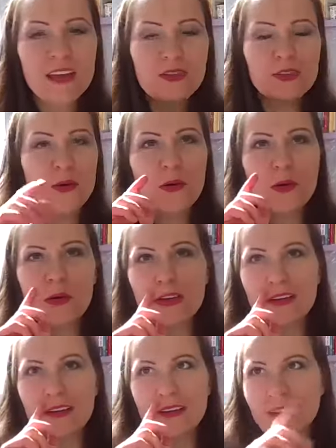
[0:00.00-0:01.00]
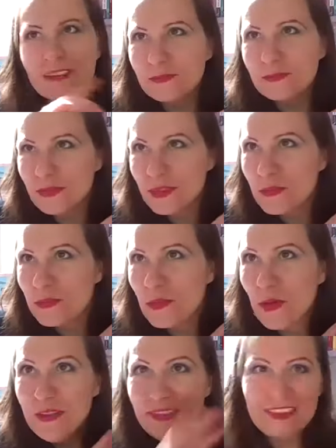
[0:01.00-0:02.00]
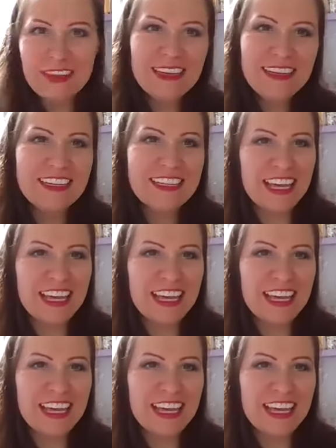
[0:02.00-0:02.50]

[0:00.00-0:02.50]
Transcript: So the one thing